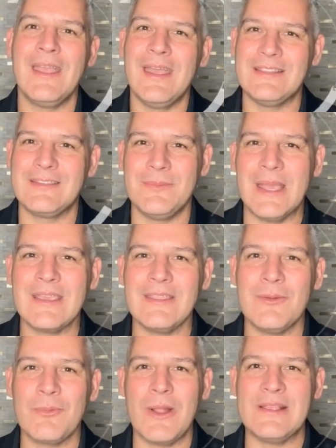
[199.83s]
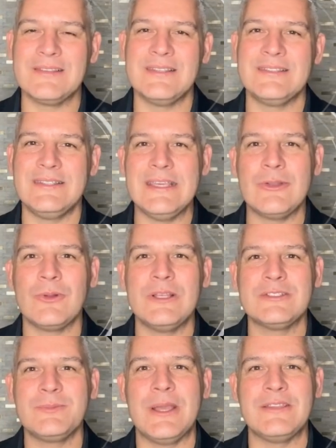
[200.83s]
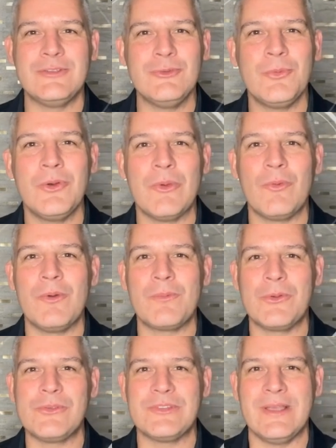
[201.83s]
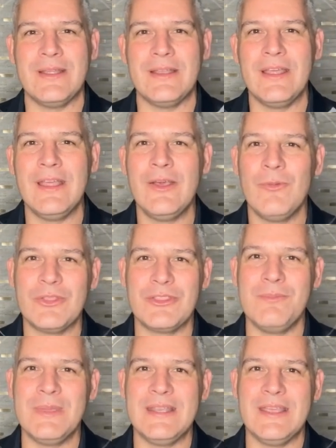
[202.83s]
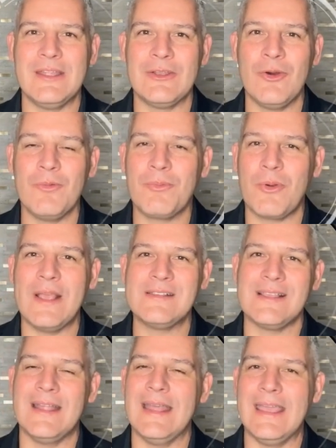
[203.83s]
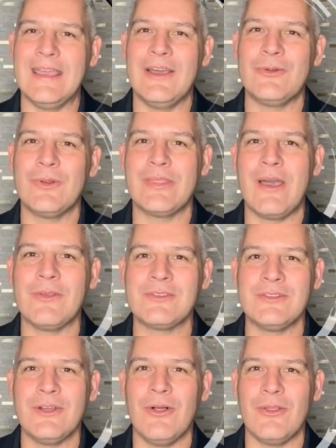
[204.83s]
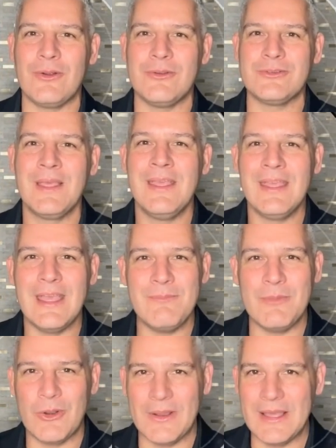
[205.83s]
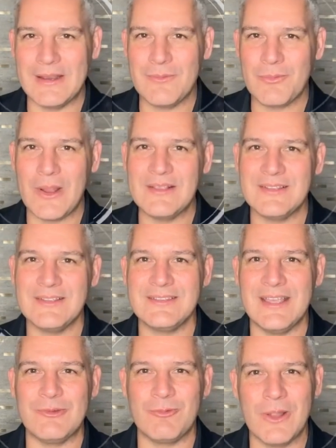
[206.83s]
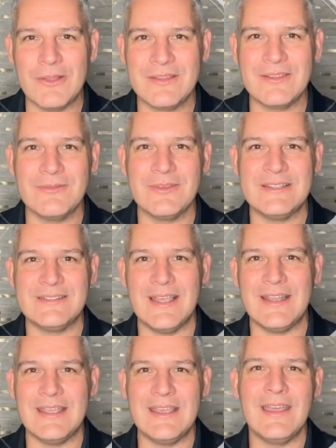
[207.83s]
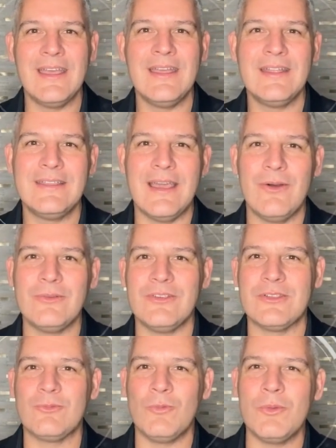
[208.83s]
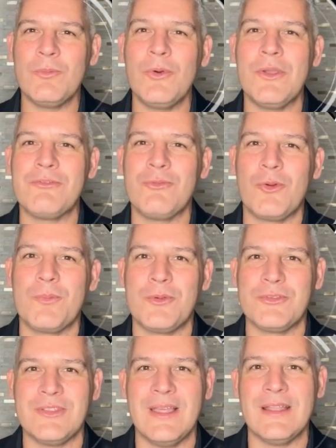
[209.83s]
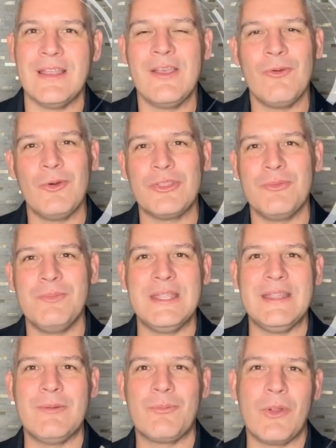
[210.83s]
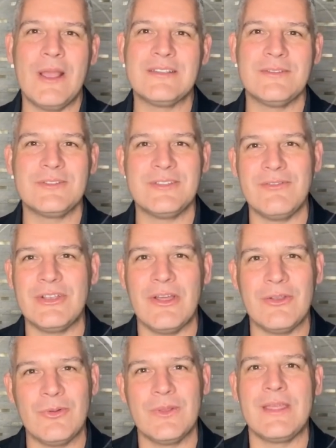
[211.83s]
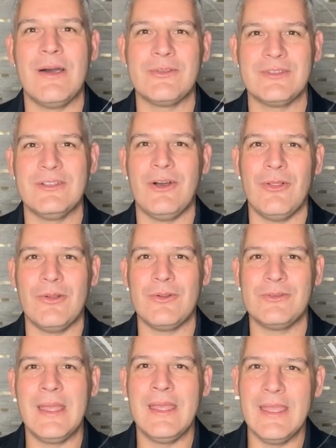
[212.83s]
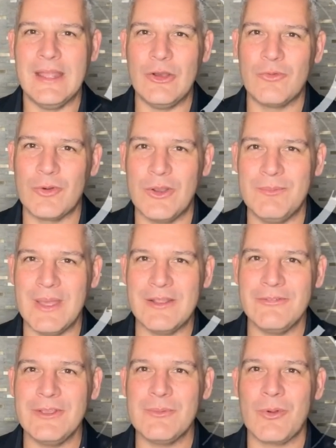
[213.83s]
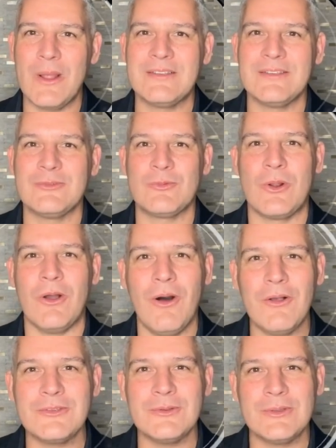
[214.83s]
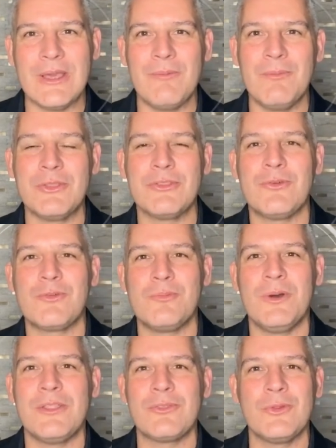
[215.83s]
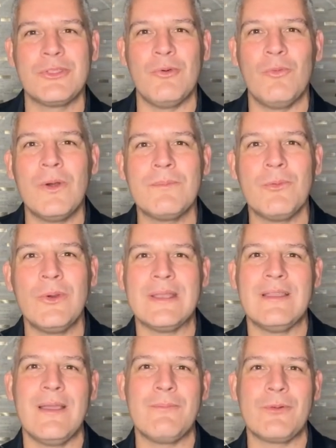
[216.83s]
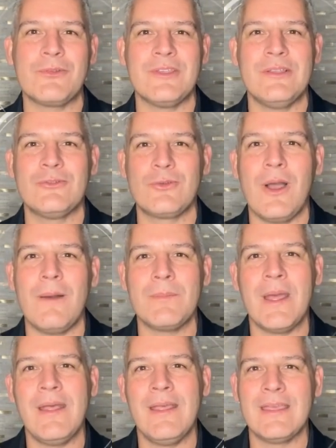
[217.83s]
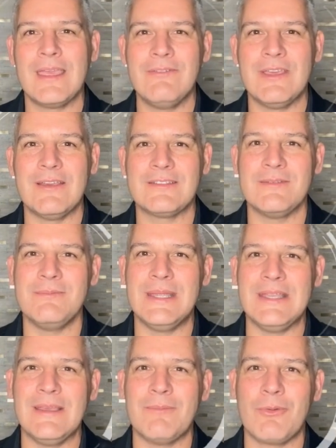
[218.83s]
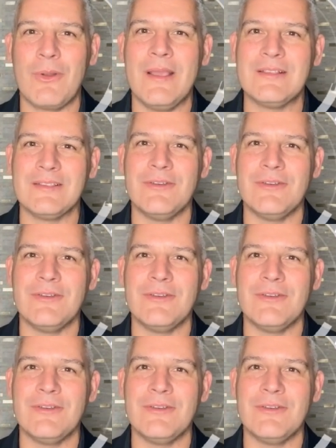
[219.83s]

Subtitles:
In Temecula, prices decreased by 2.1%, with the median home price at $800,000. In Murrieta, prices stayed relatively steady, down just 1.4%, with a median price of $700,000. And over in Menifee, prices were also down month over month with a 1.9% drop, giving us a median price of